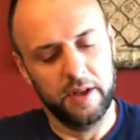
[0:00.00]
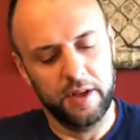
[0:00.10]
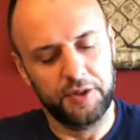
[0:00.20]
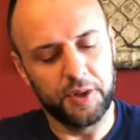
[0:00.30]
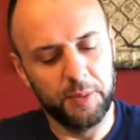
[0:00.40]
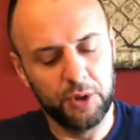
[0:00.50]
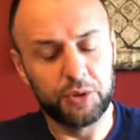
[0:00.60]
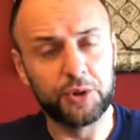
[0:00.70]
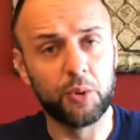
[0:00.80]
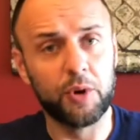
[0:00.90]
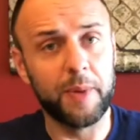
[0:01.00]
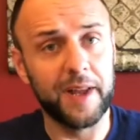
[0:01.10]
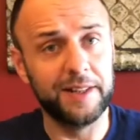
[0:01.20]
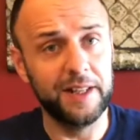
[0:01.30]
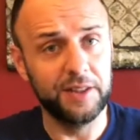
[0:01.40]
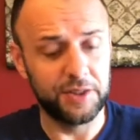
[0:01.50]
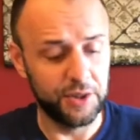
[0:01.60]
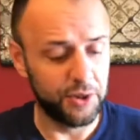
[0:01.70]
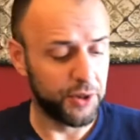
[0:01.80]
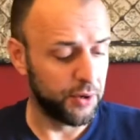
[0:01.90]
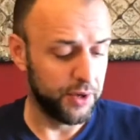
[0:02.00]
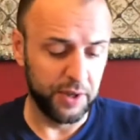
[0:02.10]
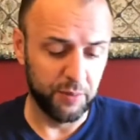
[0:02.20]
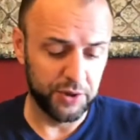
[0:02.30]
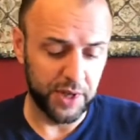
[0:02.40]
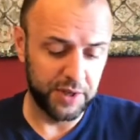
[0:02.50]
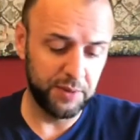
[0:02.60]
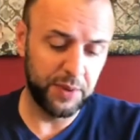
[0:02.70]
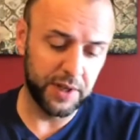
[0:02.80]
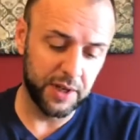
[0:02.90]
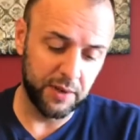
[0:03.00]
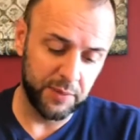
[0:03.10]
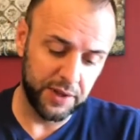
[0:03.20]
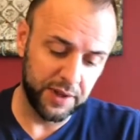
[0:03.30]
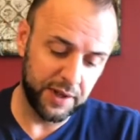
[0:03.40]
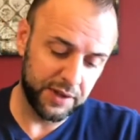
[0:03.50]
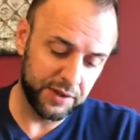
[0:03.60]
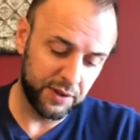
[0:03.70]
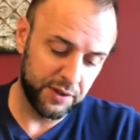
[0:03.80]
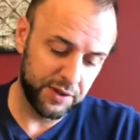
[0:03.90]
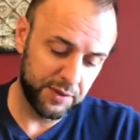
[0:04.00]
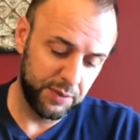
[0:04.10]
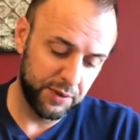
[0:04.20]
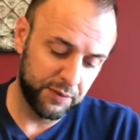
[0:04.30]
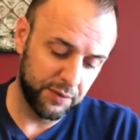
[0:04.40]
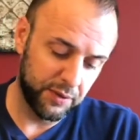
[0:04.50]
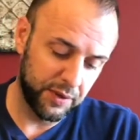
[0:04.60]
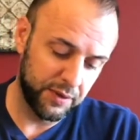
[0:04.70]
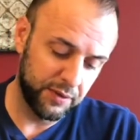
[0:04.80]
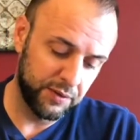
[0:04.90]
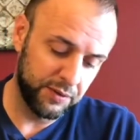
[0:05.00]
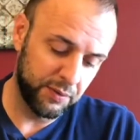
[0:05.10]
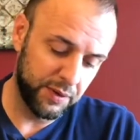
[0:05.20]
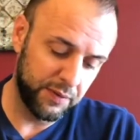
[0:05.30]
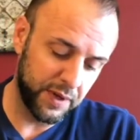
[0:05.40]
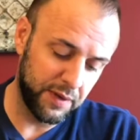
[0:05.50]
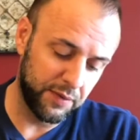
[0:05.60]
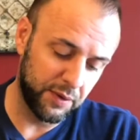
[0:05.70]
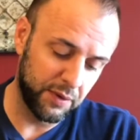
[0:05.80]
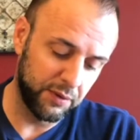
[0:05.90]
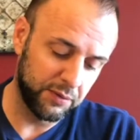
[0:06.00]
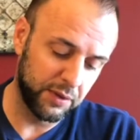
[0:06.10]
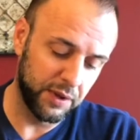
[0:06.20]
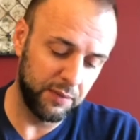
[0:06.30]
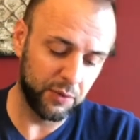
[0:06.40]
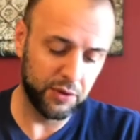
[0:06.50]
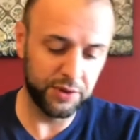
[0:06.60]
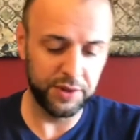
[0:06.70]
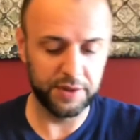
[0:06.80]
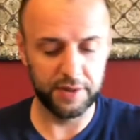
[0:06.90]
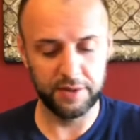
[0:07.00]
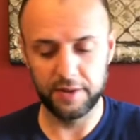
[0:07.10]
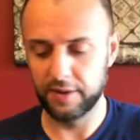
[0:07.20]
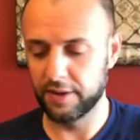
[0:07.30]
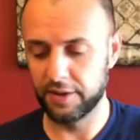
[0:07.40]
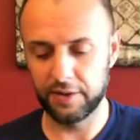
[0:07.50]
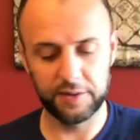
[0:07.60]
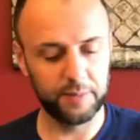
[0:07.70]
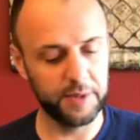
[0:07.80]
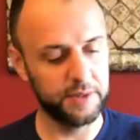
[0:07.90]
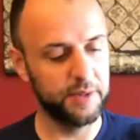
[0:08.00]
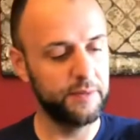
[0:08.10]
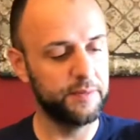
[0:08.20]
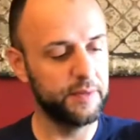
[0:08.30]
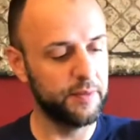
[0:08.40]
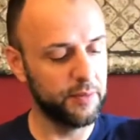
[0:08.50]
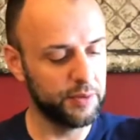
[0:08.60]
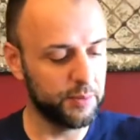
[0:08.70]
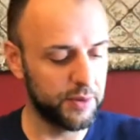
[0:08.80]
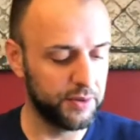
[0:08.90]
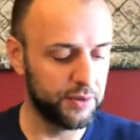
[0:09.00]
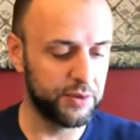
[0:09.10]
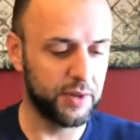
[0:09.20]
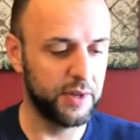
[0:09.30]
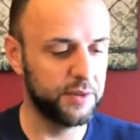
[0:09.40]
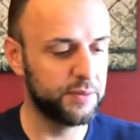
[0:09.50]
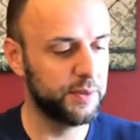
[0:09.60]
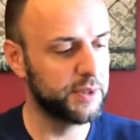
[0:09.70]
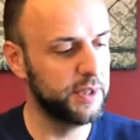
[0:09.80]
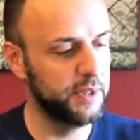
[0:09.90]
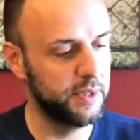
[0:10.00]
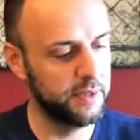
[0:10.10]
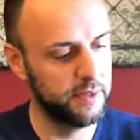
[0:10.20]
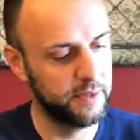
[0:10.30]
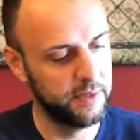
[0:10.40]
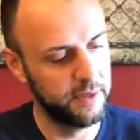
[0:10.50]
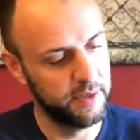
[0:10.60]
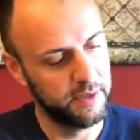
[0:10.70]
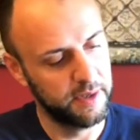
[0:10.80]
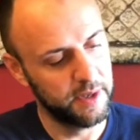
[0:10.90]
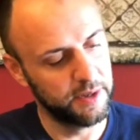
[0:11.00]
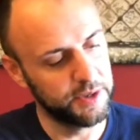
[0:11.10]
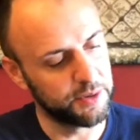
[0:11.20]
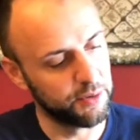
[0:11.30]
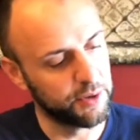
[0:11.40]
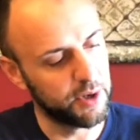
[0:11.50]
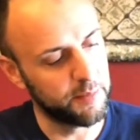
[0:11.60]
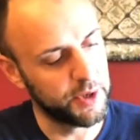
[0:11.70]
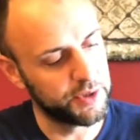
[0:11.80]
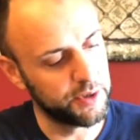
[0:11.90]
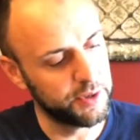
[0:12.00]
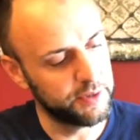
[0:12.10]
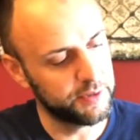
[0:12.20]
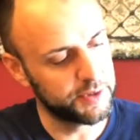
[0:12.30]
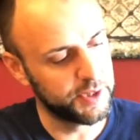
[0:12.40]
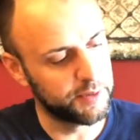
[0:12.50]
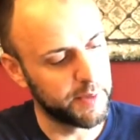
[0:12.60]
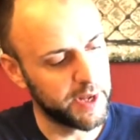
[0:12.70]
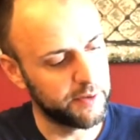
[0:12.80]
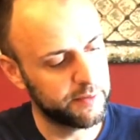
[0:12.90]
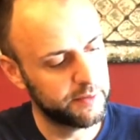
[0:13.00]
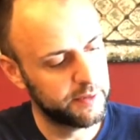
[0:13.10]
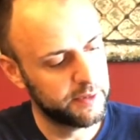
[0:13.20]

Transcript: took me to a store to buy a Deanston 30, which I did pick up, but then I saw this beautiful 25-year-old Glenmorangie sitting there, and I thought to myself, I've always wanted to try this whiskey, at least early on in my journey. Let's get the bottle